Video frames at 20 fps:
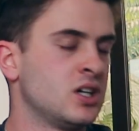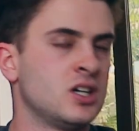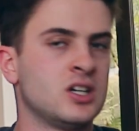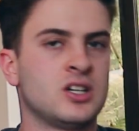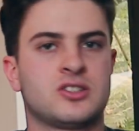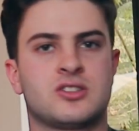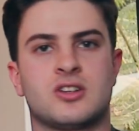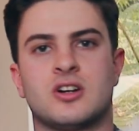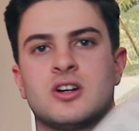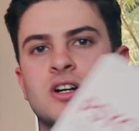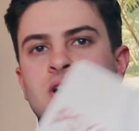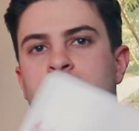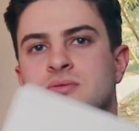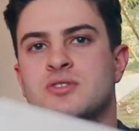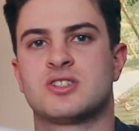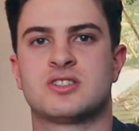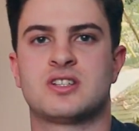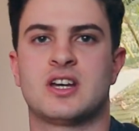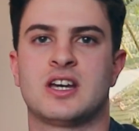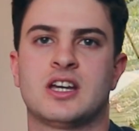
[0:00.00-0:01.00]
so I'm
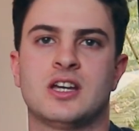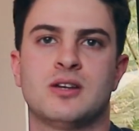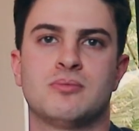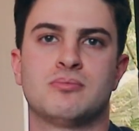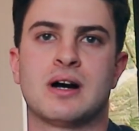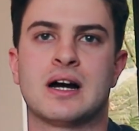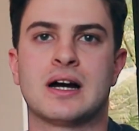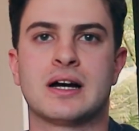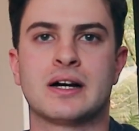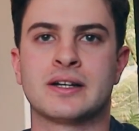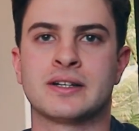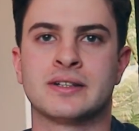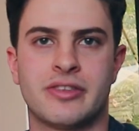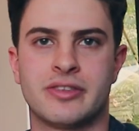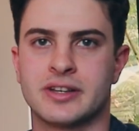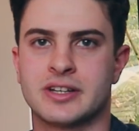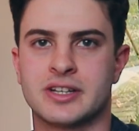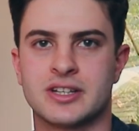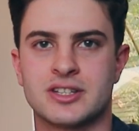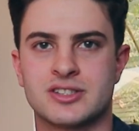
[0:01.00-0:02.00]
just taking my
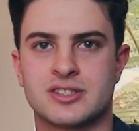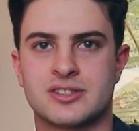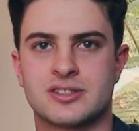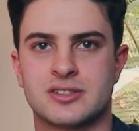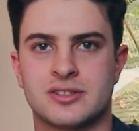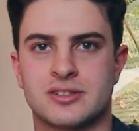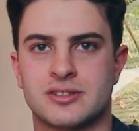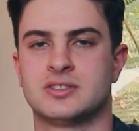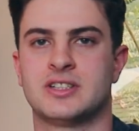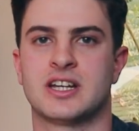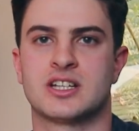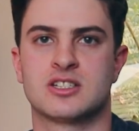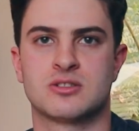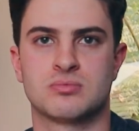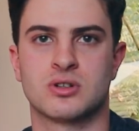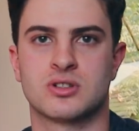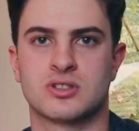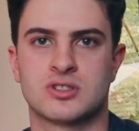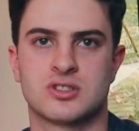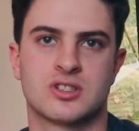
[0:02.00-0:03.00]
thickest
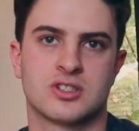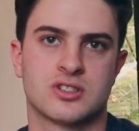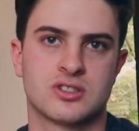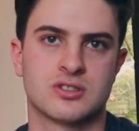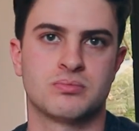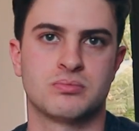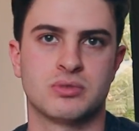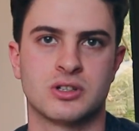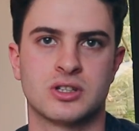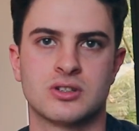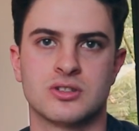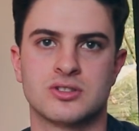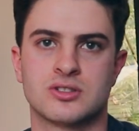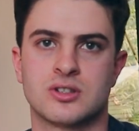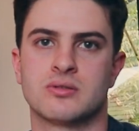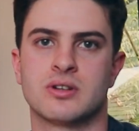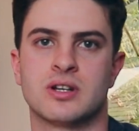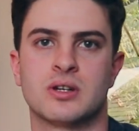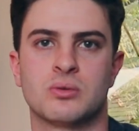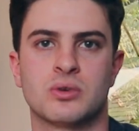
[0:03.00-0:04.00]
textbooks just because I
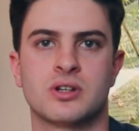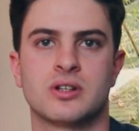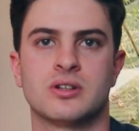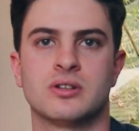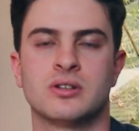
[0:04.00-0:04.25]
really want to